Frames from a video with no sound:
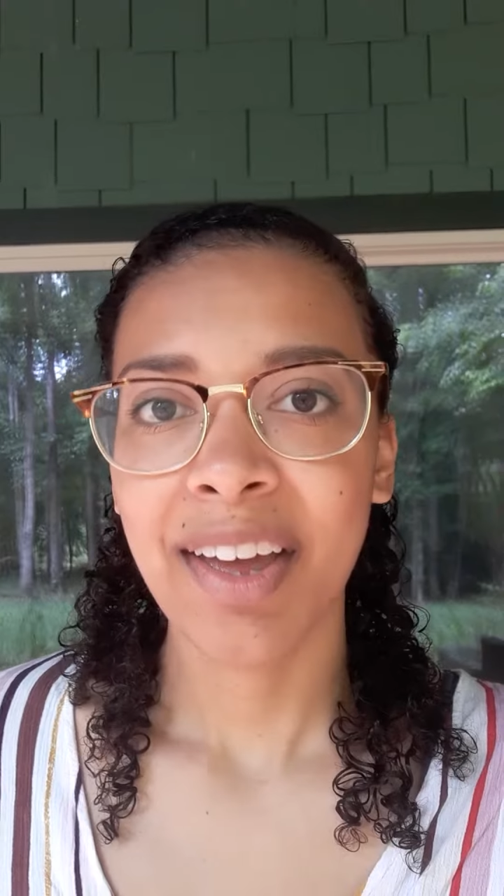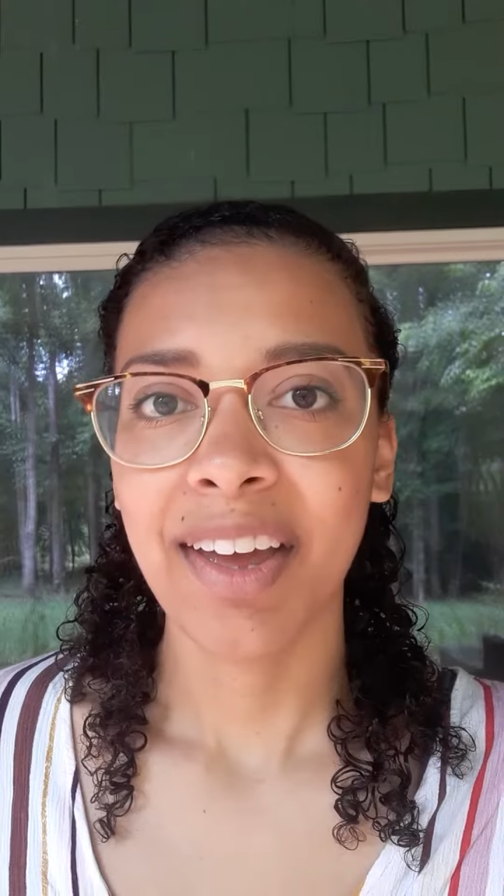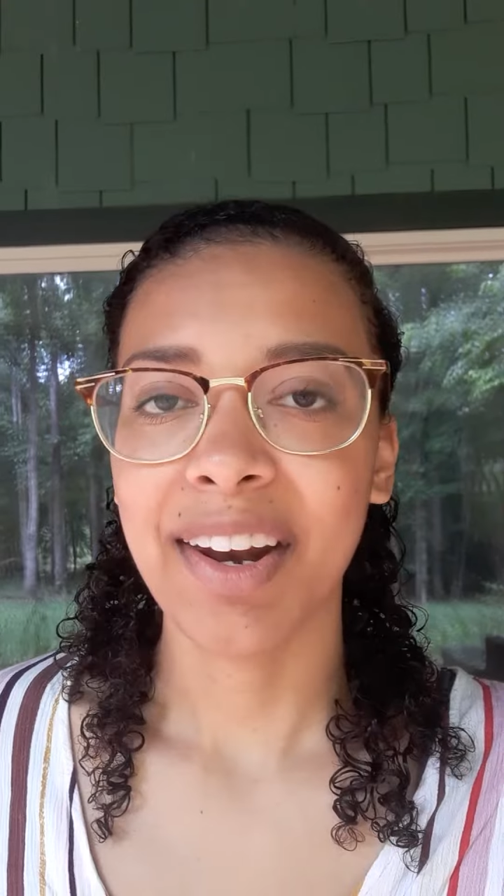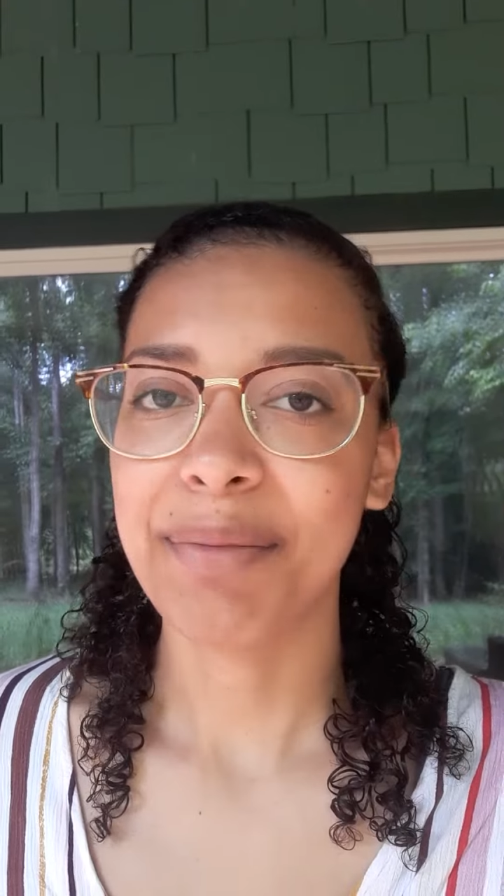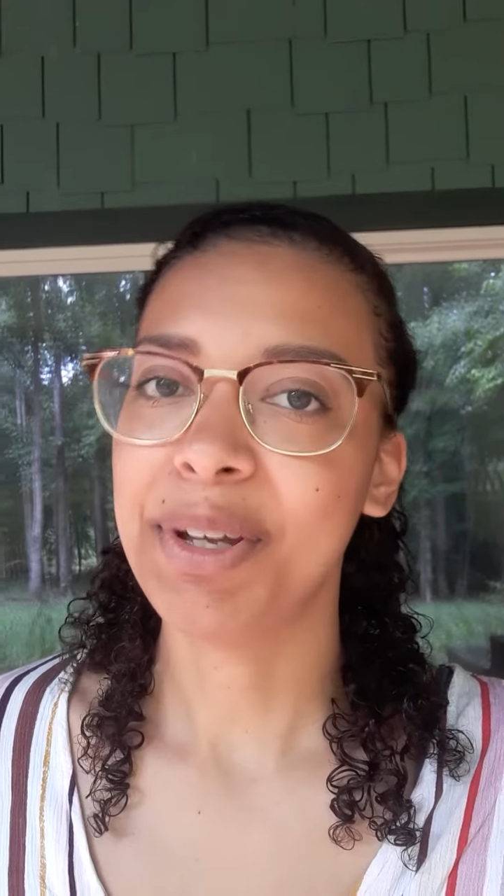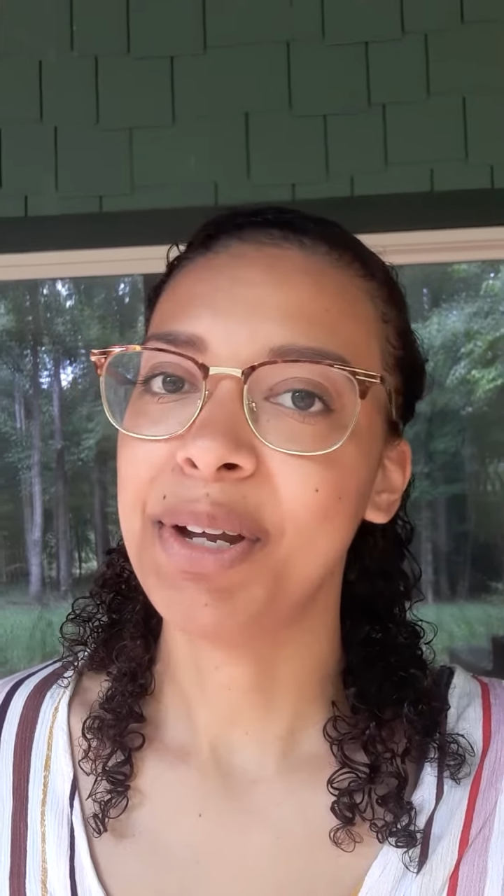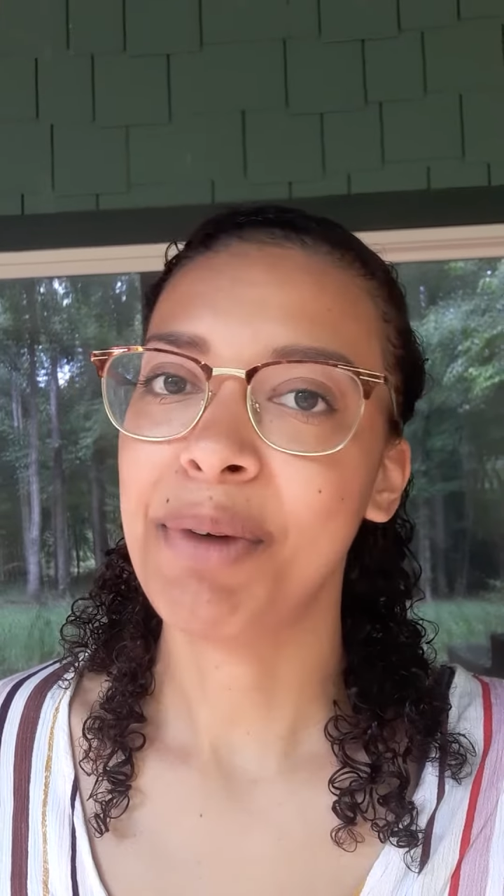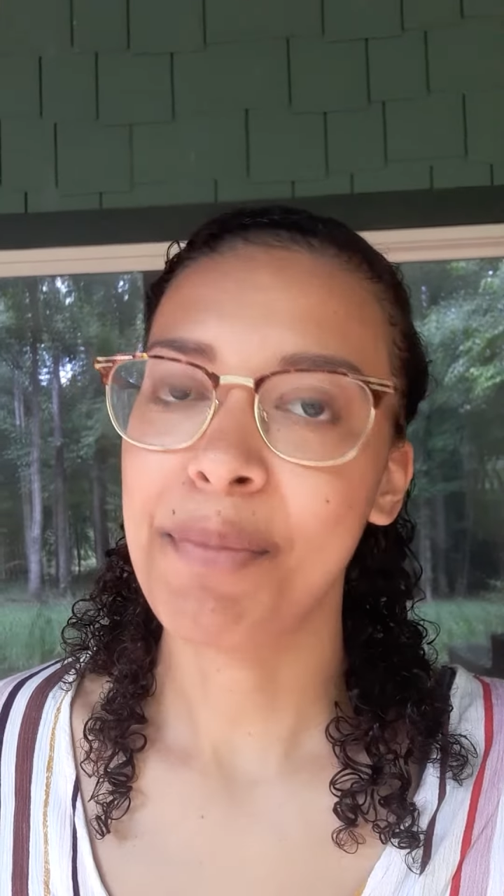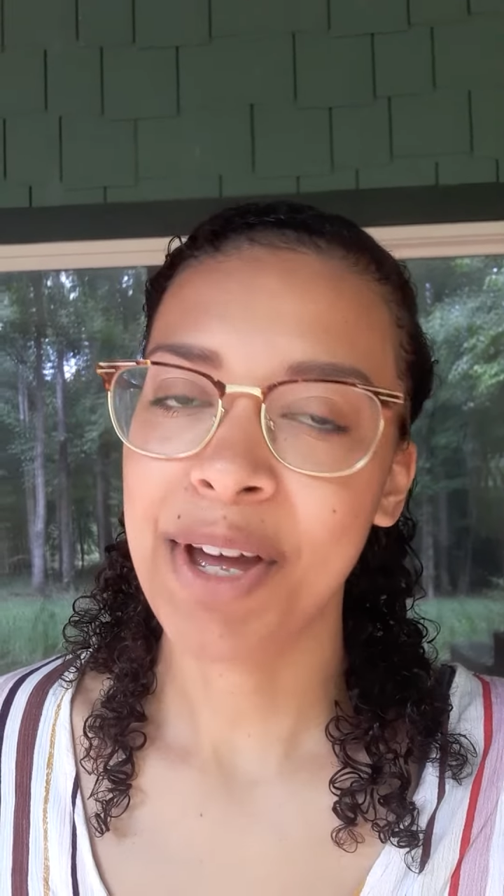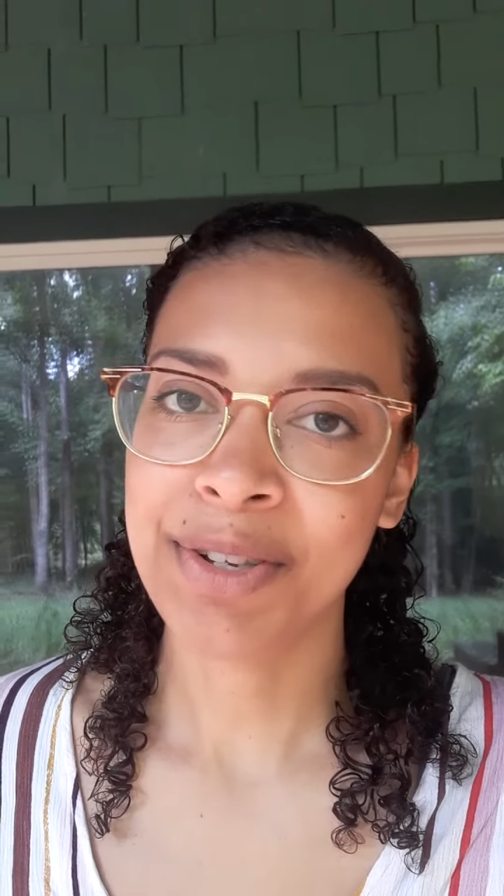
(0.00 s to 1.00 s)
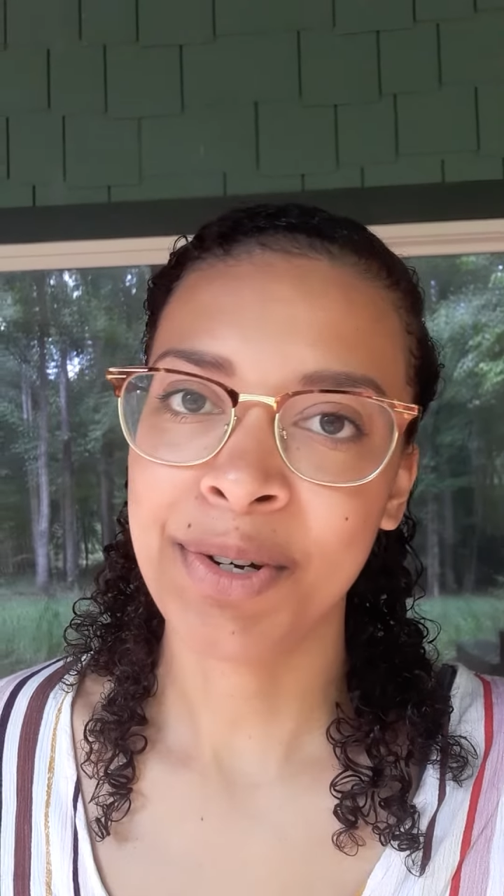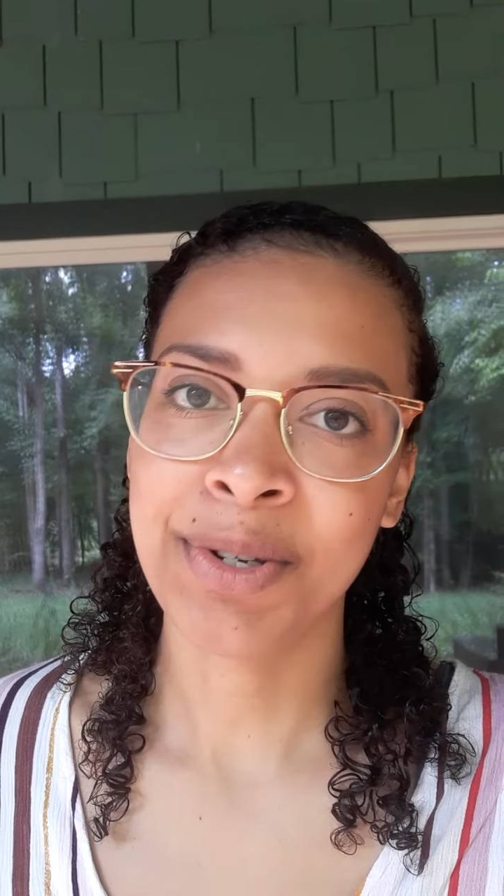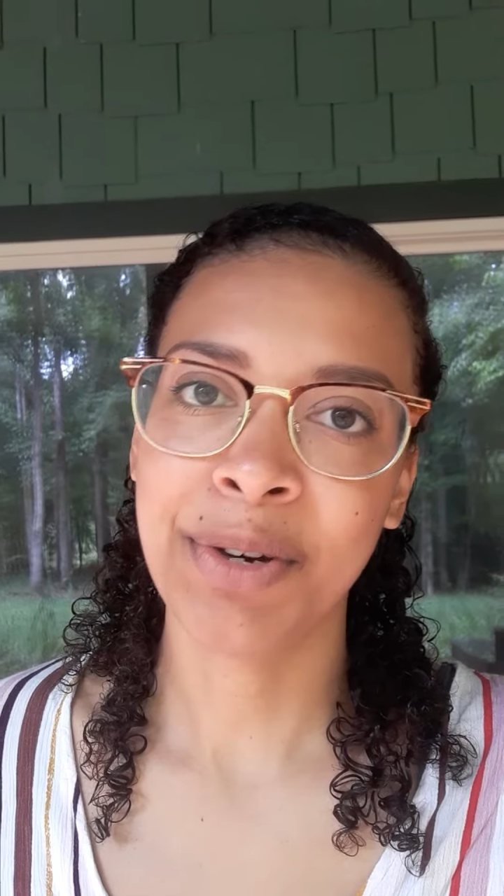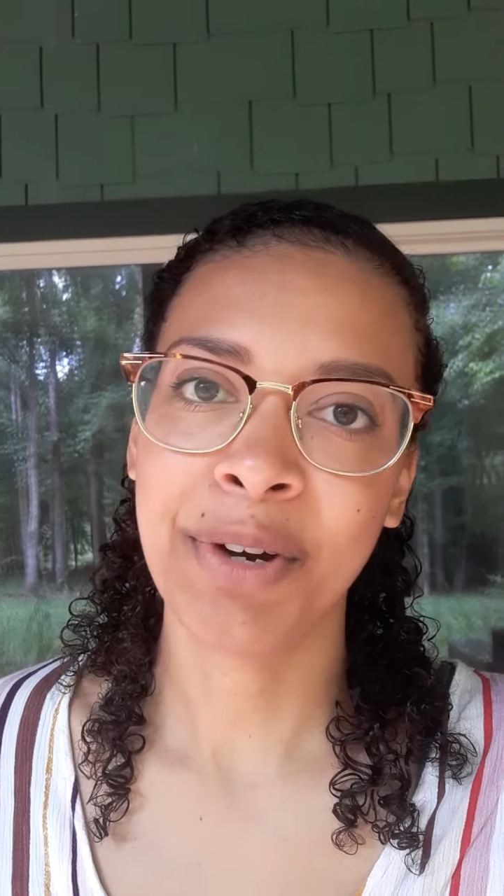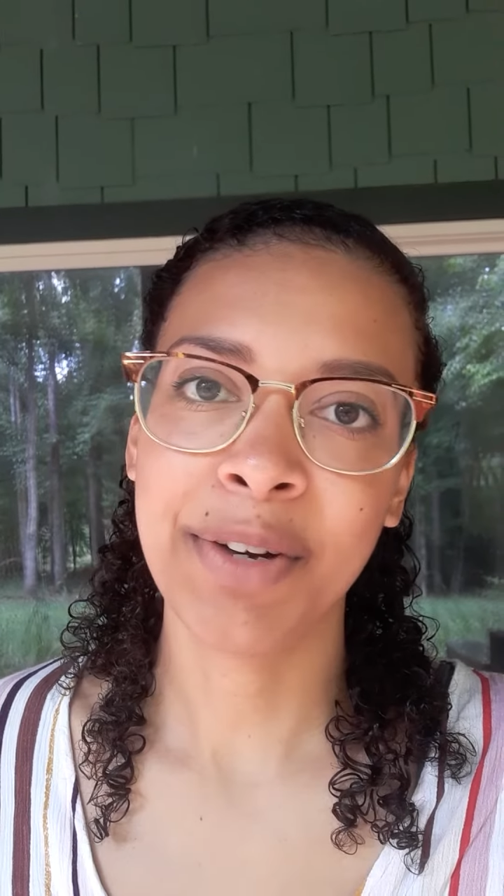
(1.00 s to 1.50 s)
and I'm getting my master's
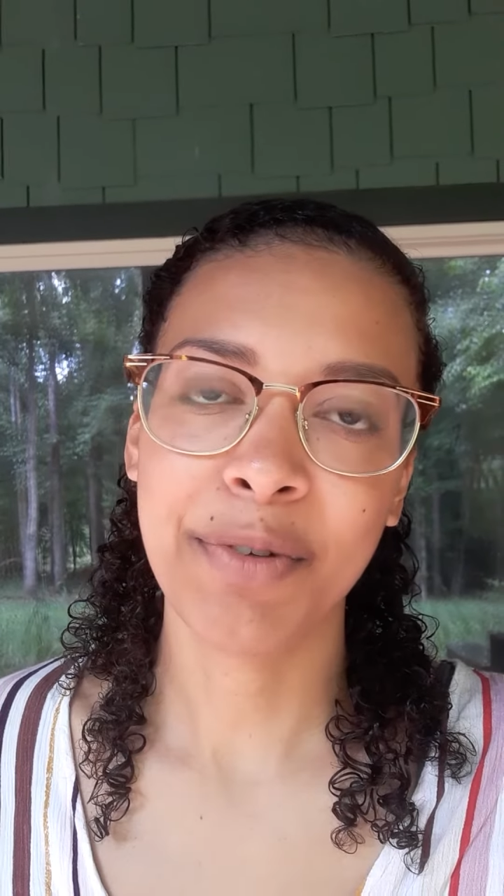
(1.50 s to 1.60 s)
degree in